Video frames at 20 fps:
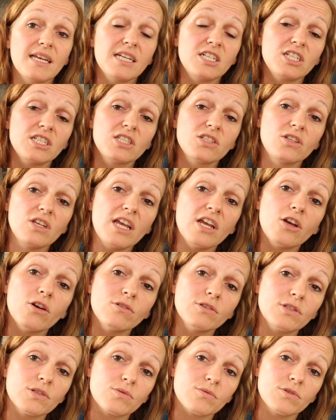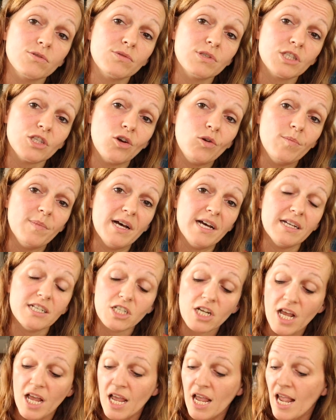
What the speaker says: It goes through so much.